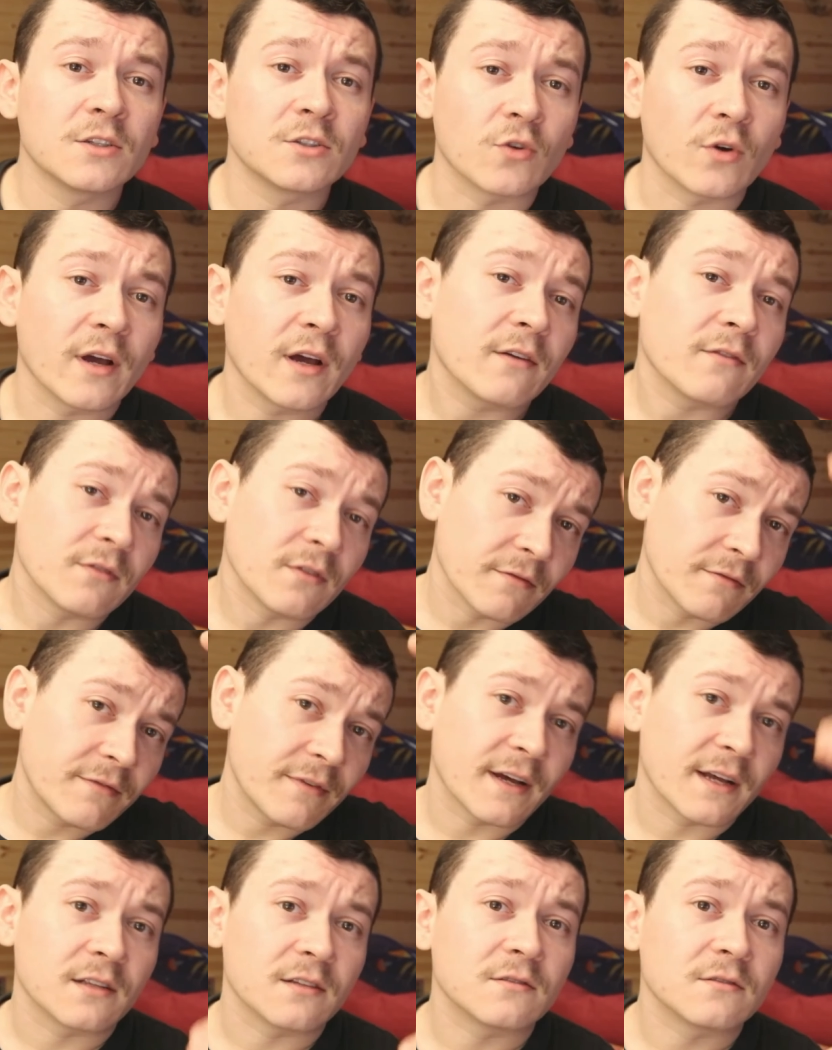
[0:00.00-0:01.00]
So I have the
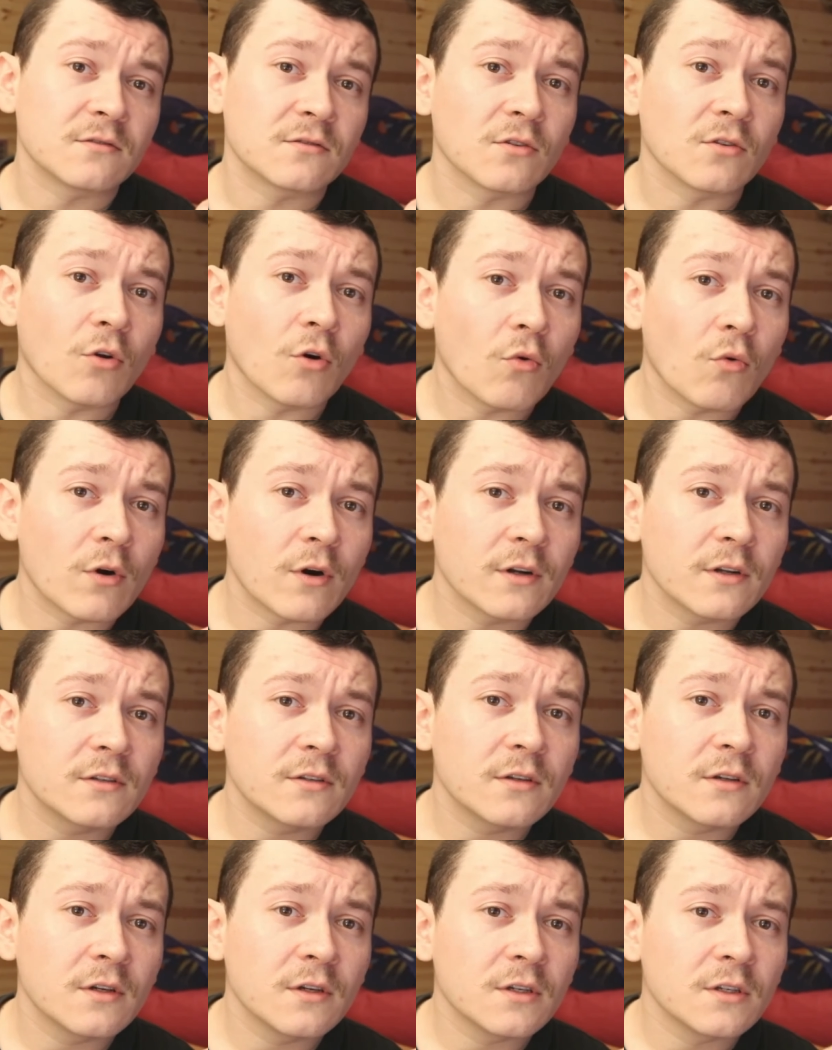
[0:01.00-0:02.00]
fans
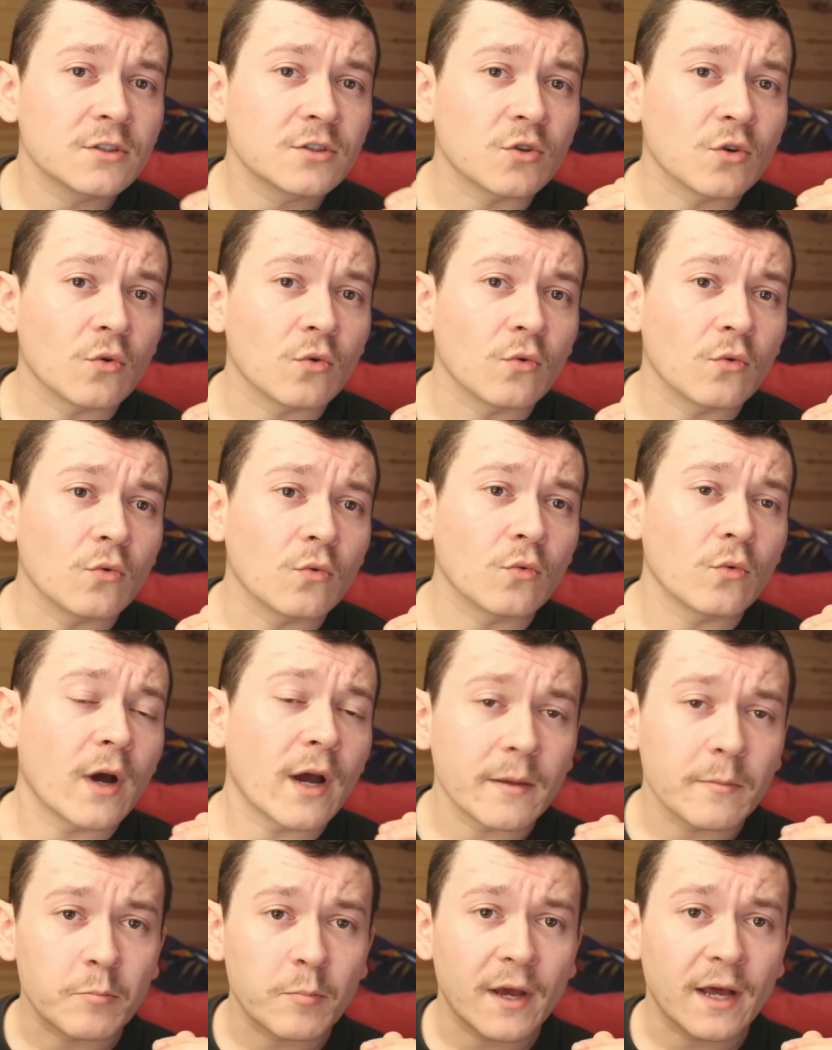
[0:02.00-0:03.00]
lowered, so
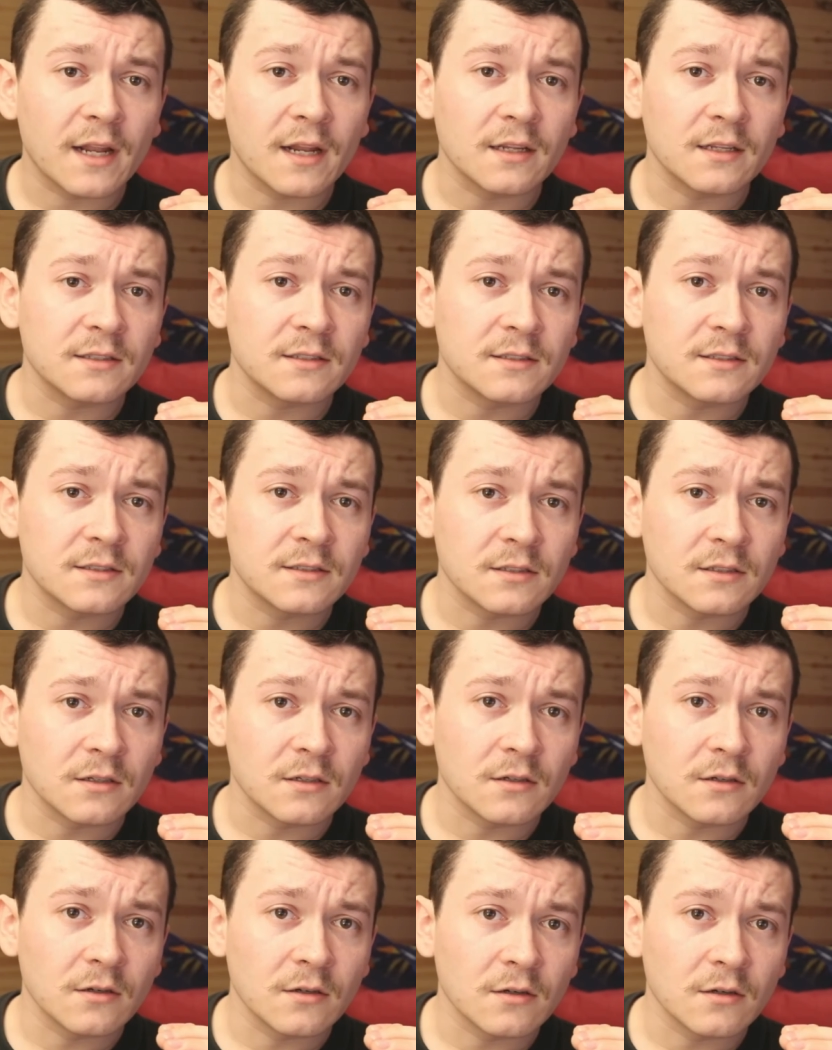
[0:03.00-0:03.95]
I balance